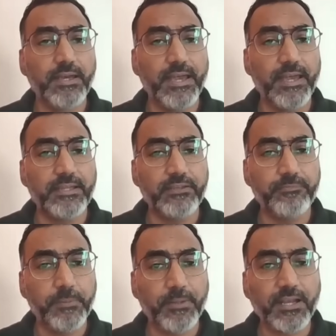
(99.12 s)
And
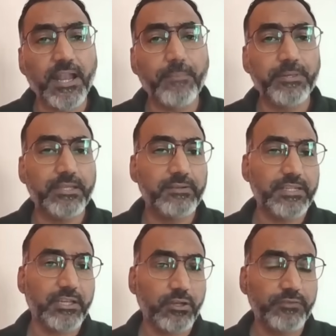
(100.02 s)
if people are happy, they will
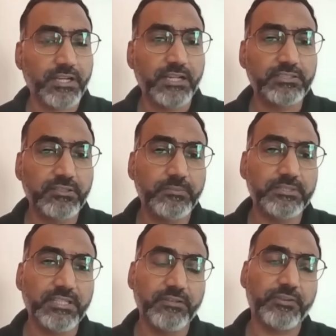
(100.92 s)
take care of their
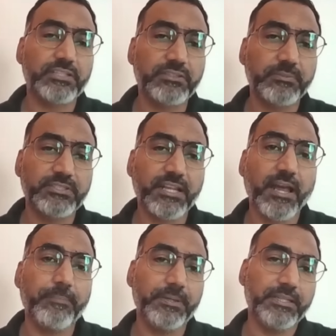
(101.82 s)
customers. And if customers are
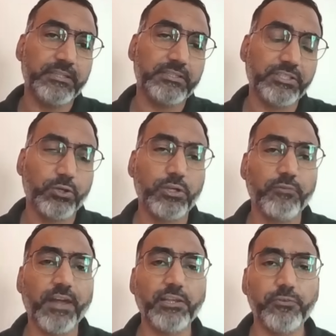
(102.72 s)
happy, then the shareholder
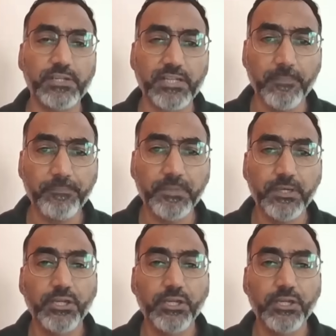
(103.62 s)
value will come.